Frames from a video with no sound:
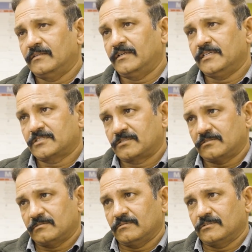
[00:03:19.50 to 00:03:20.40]
that is
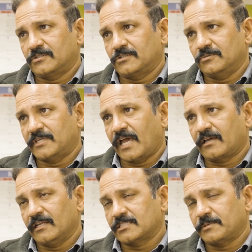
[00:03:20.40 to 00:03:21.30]
to
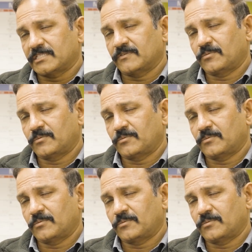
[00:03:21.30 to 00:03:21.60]
tackle a specific